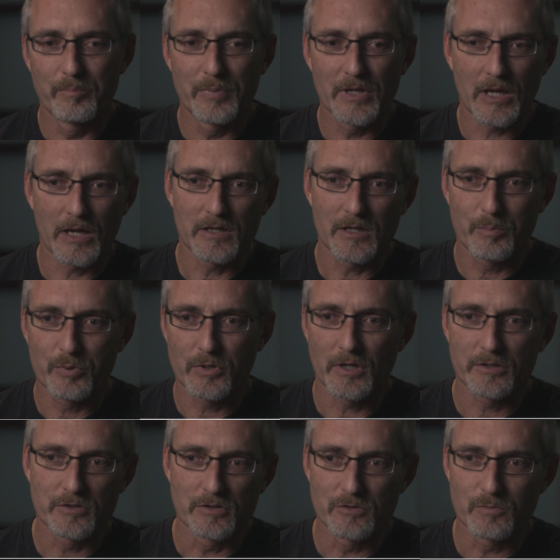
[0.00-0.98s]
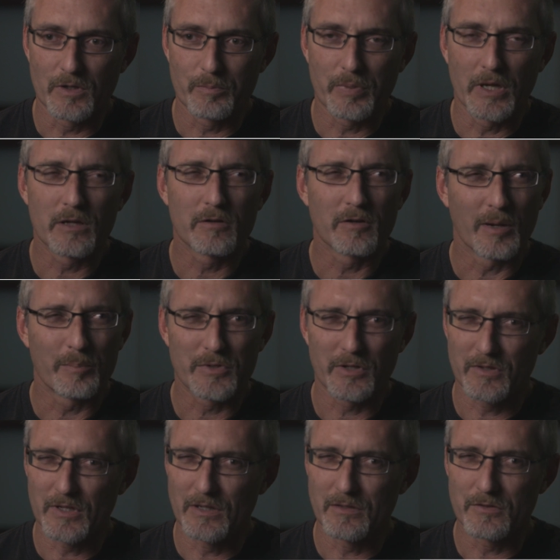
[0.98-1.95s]
Big Idea Productions went bankrupt
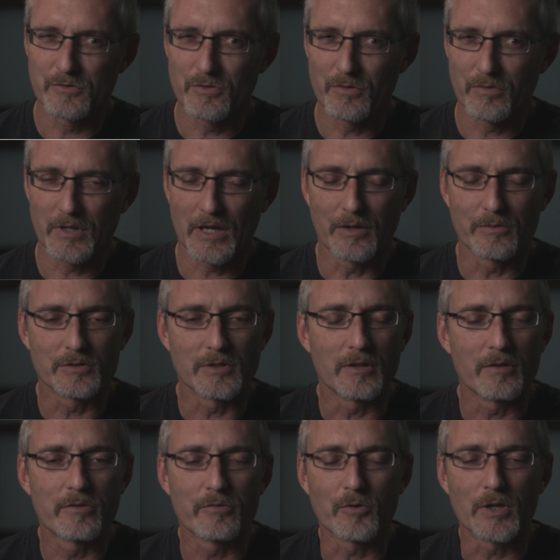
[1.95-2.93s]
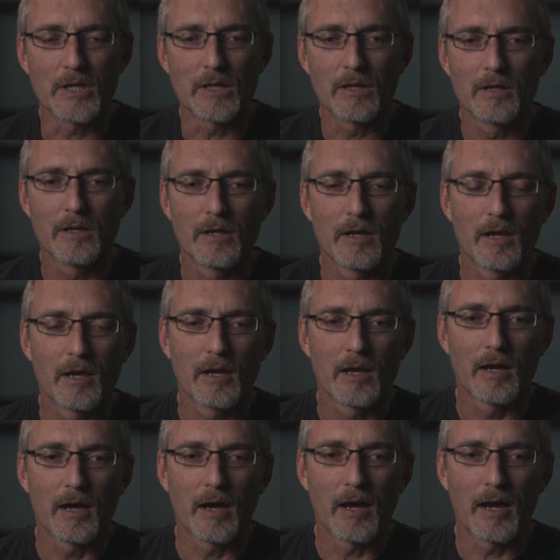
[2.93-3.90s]
at the end of 2003.
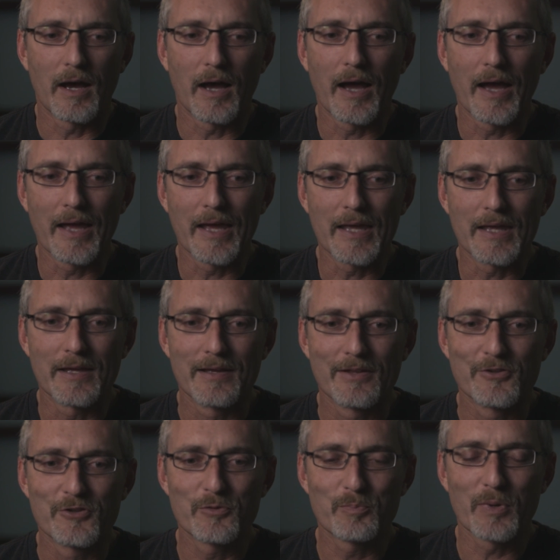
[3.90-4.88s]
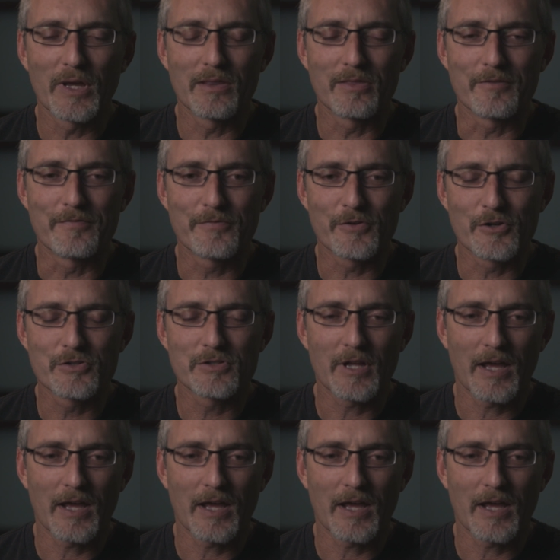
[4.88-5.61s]
I spent the first